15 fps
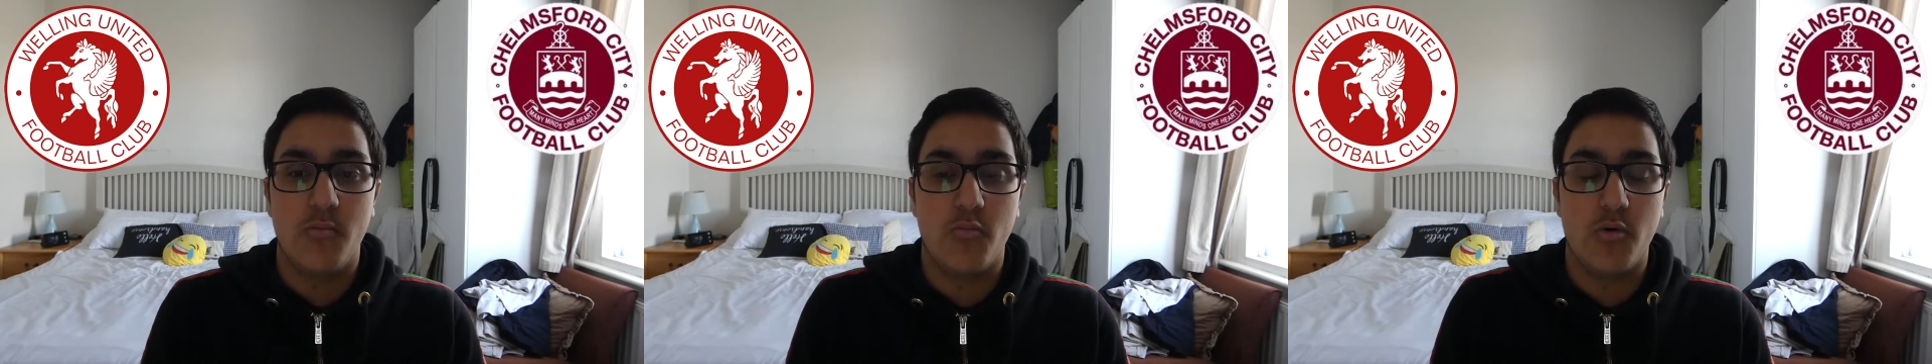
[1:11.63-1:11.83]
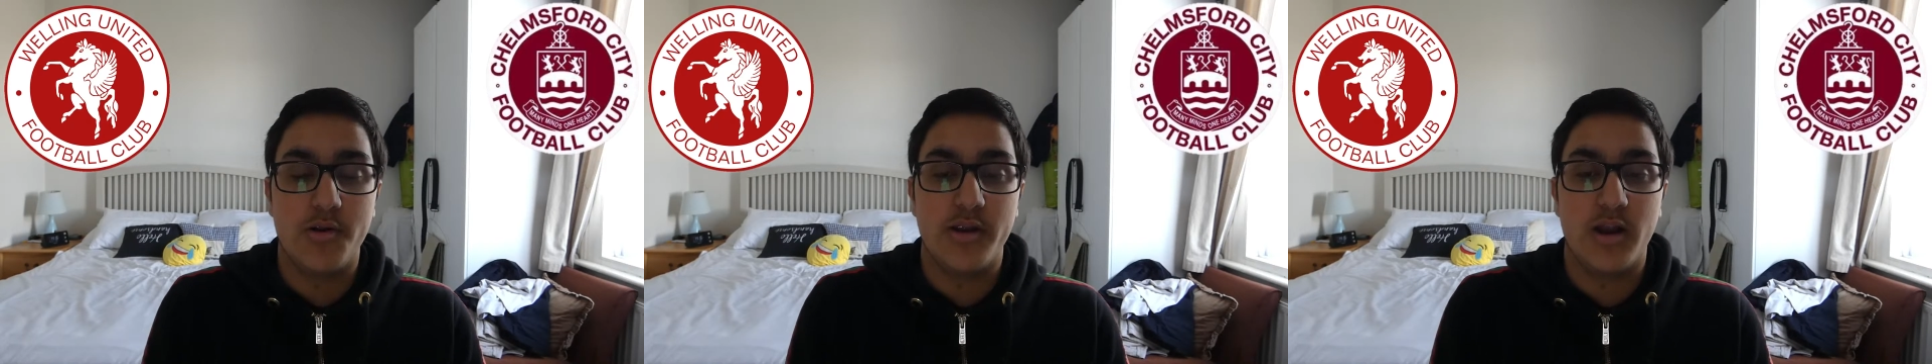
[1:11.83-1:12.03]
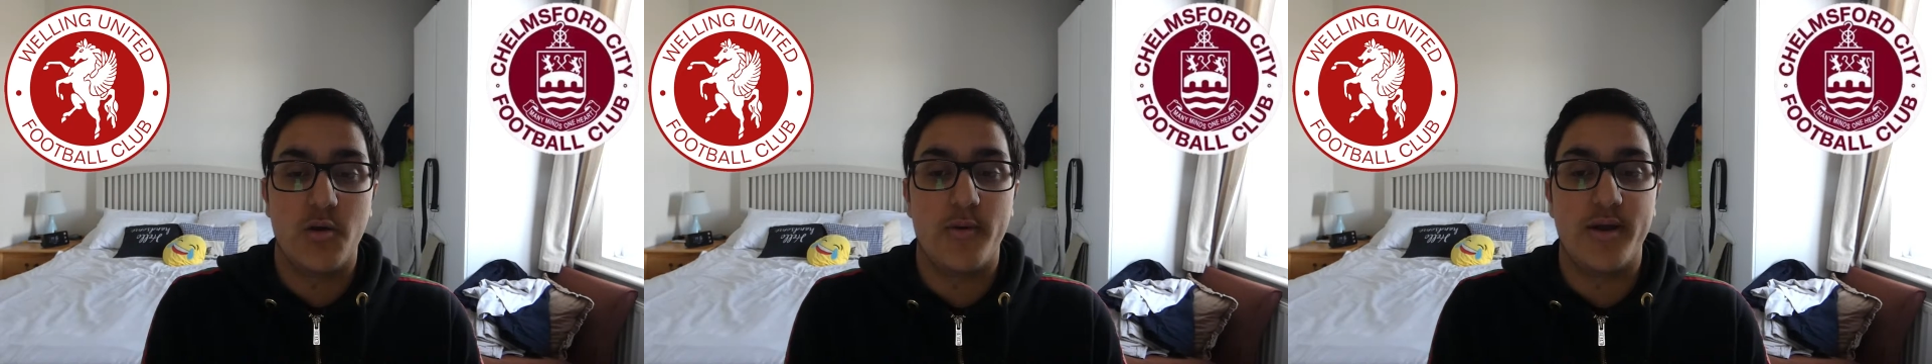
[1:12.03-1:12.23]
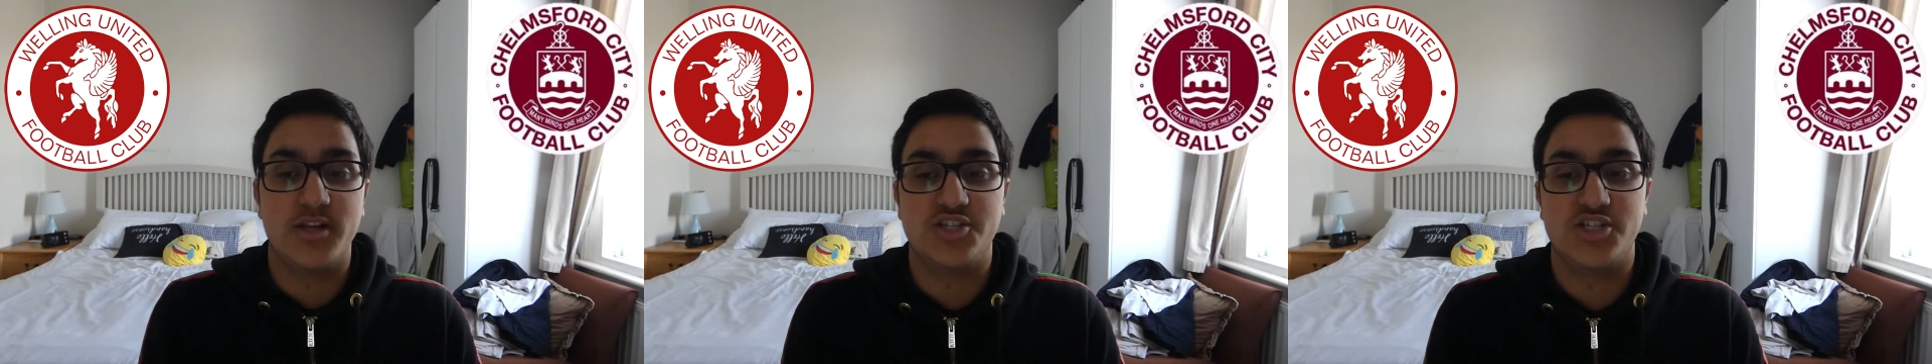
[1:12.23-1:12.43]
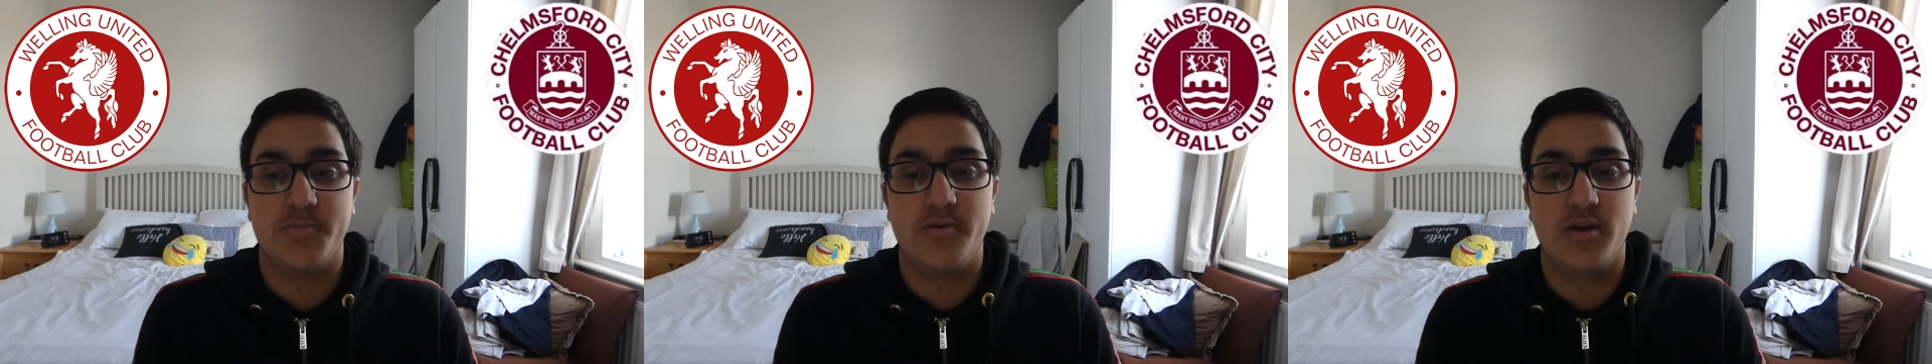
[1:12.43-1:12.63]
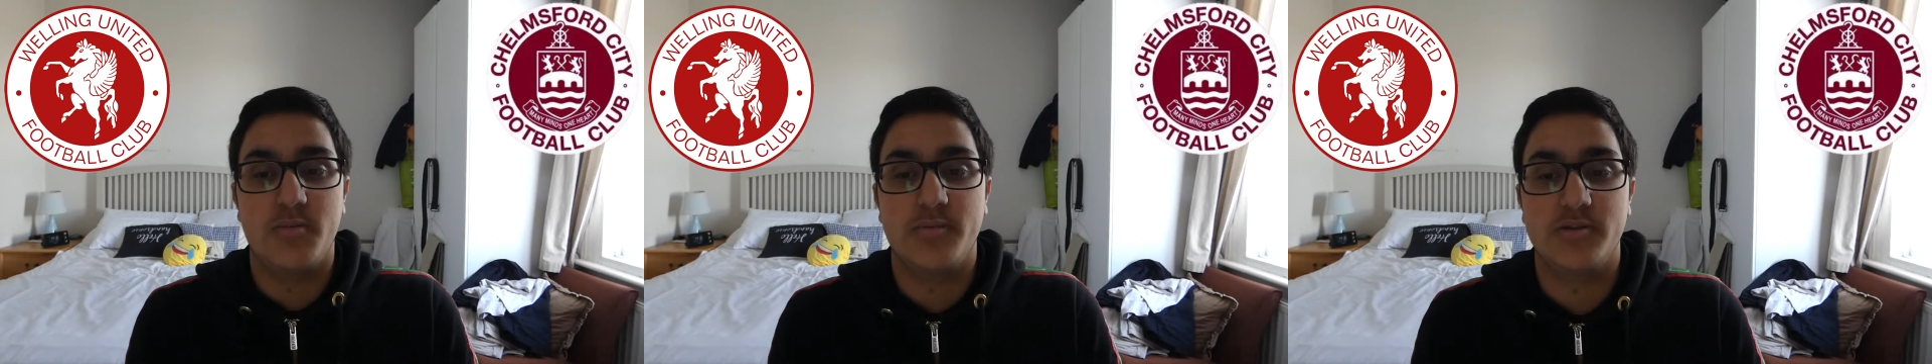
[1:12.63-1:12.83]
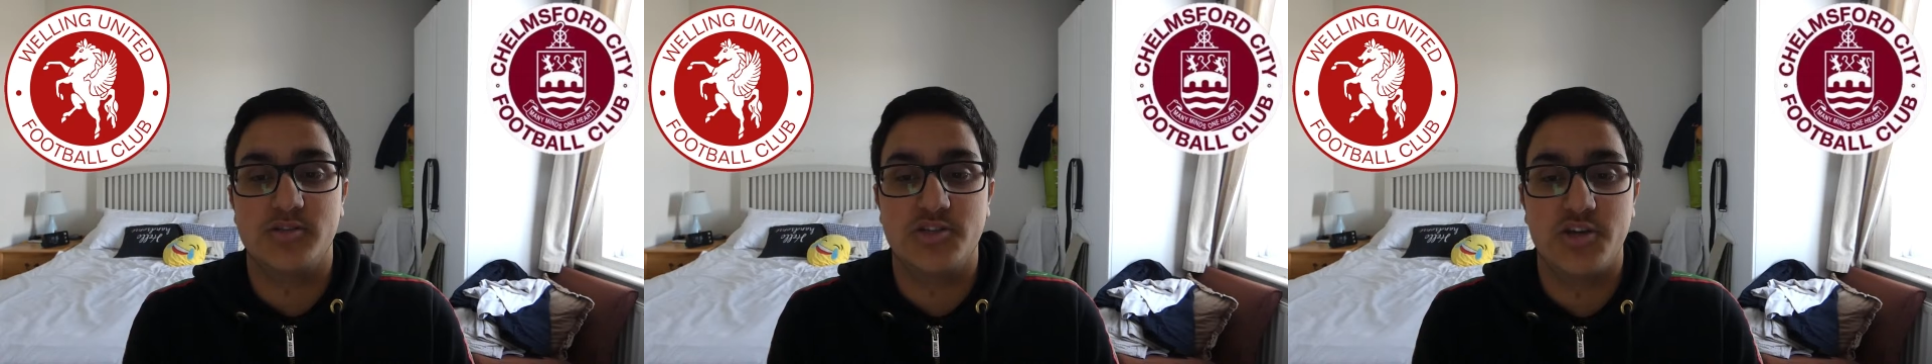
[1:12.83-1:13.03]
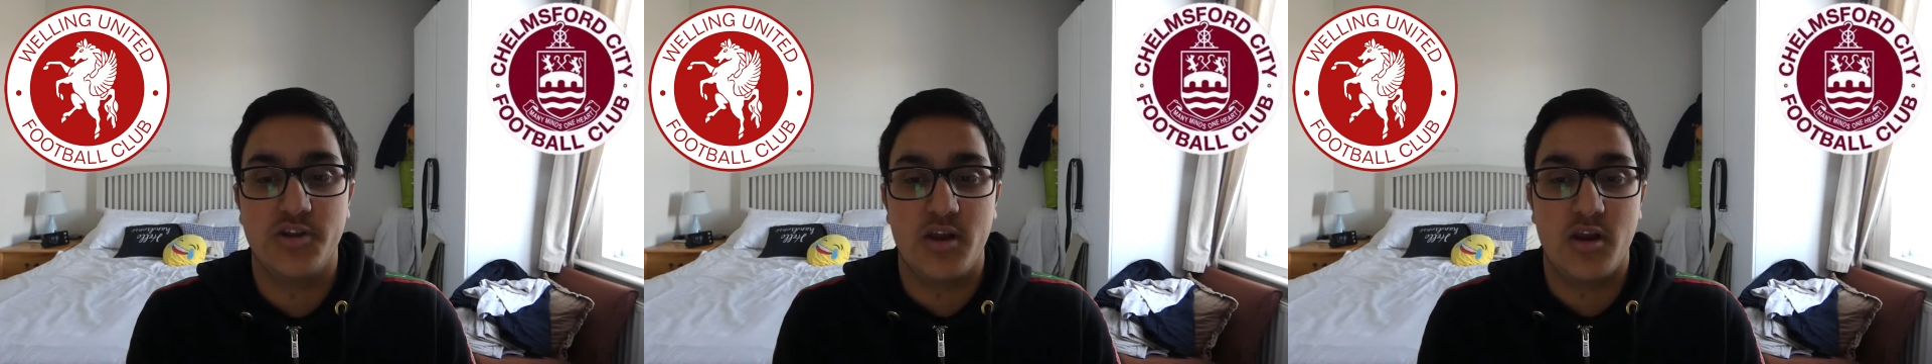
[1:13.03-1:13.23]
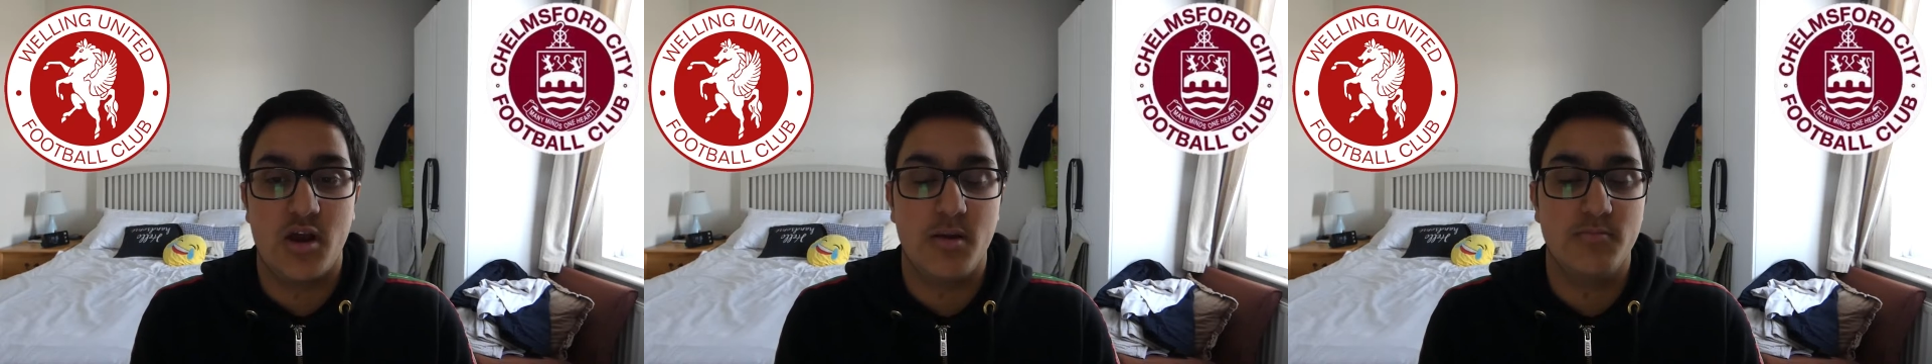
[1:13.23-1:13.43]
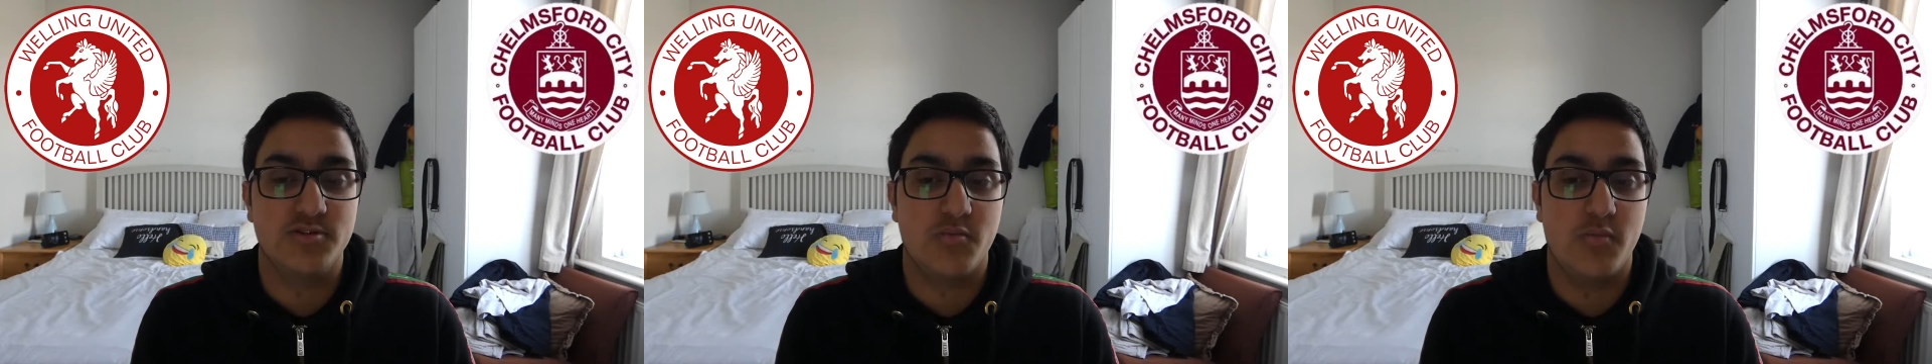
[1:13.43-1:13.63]
1-0 away at Chippenham and 2-0 at
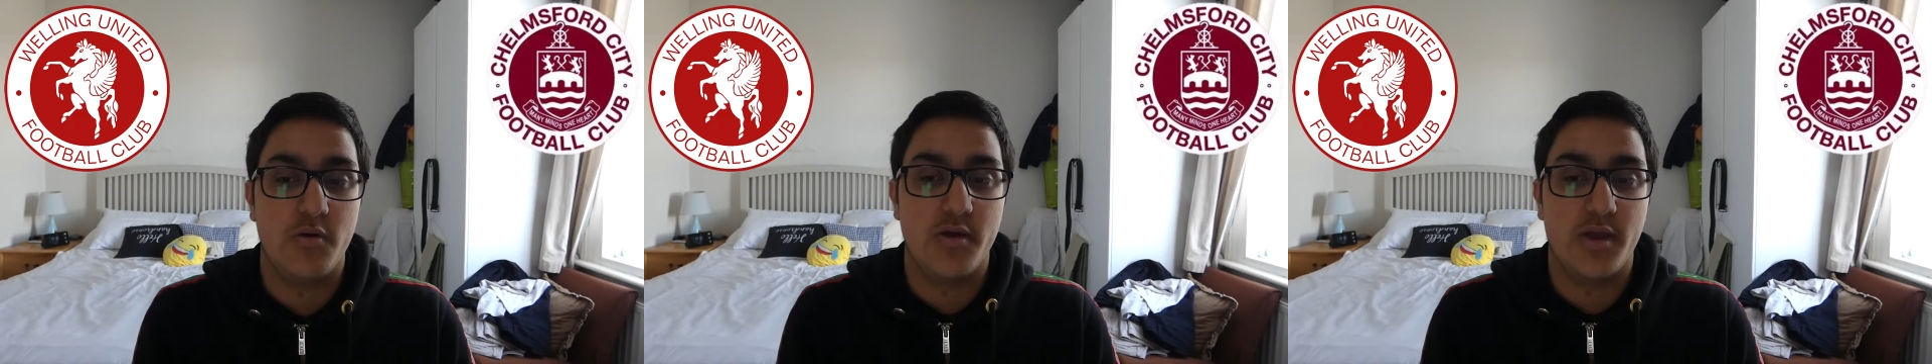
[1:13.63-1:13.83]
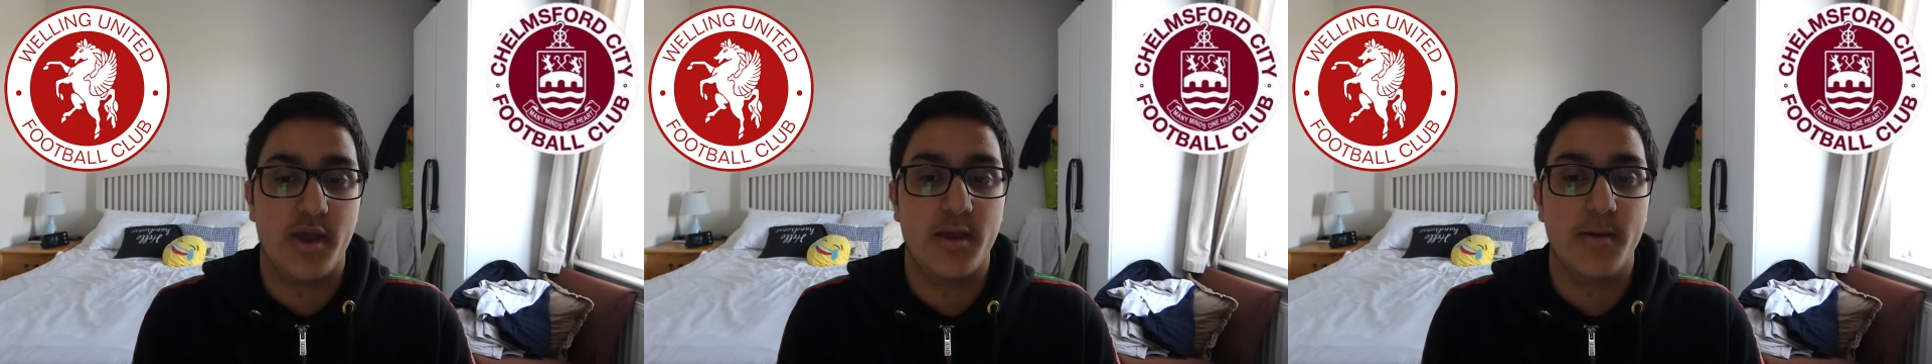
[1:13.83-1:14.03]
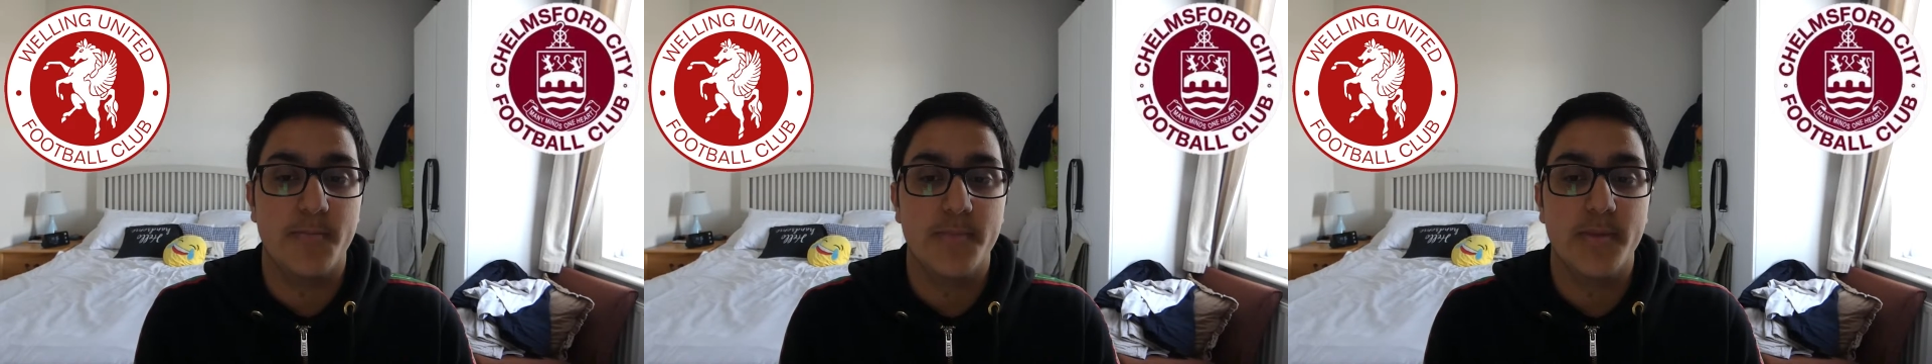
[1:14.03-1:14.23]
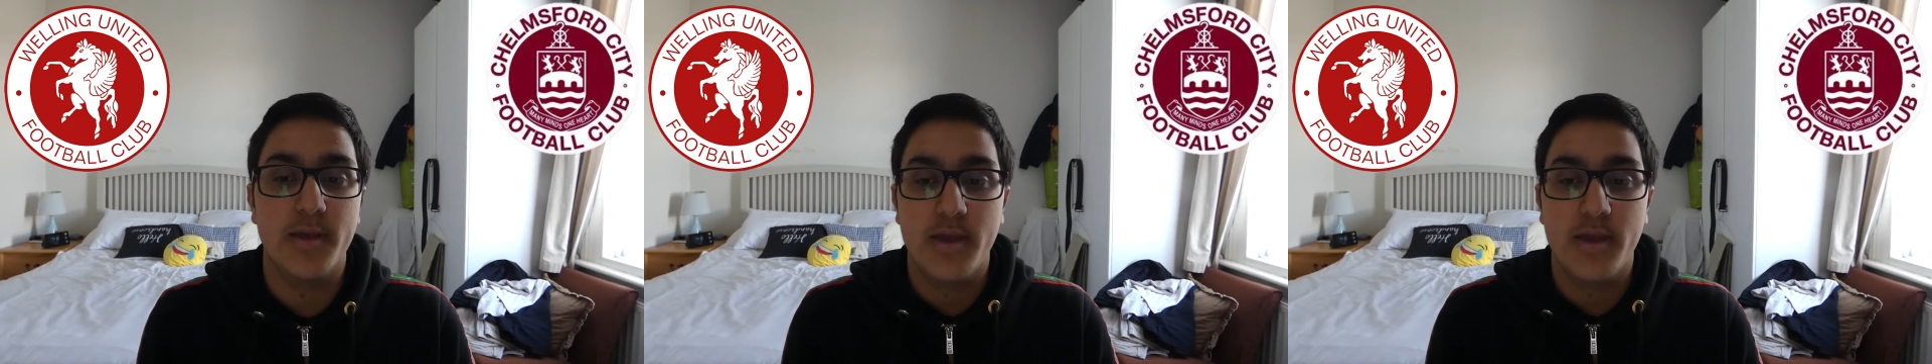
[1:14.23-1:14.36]
home to Woking,